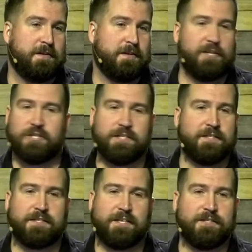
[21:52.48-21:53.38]
And uh, Jesus
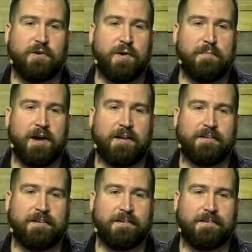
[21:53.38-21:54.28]
says, no, I'm not.
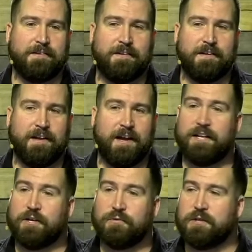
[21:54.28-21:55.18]
And he
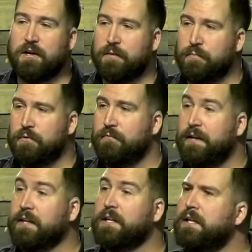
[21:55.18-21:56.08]
goes on to prove it.
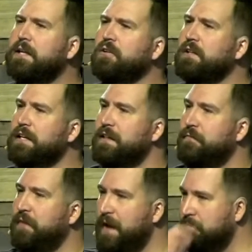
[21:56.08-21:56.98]
And clearly the
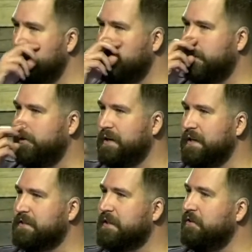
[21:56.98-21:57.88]
family
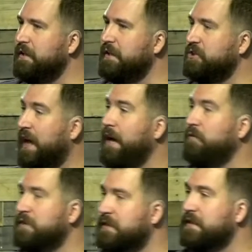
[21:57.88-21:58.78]
agrees. Clearly
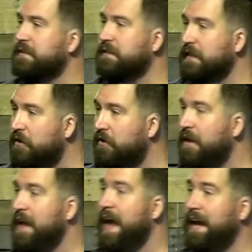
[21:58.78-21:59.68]
Jairus still
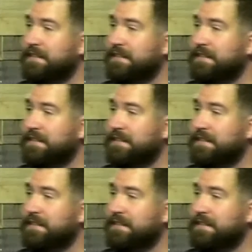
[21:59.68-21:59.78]
has